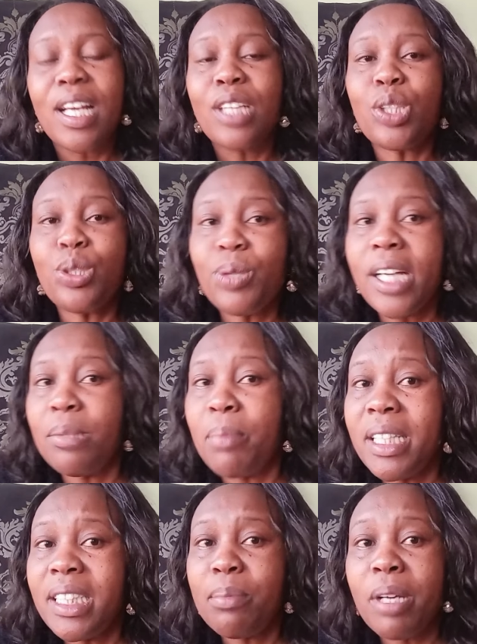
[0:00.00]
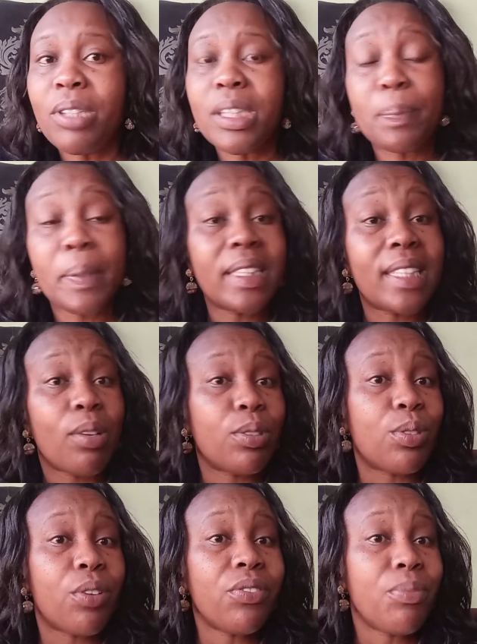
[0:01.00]
So you can imagine Mara spent a
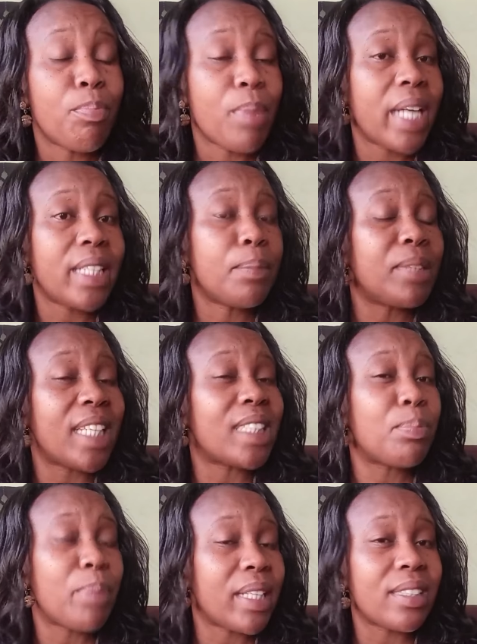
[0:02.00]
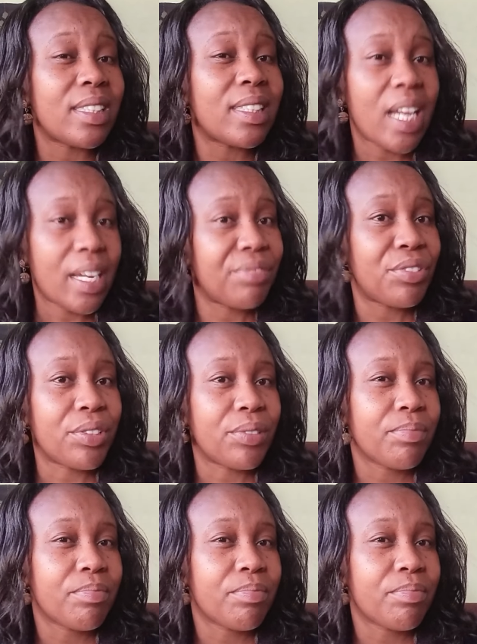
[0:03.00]
lot of money just buying this iPhone.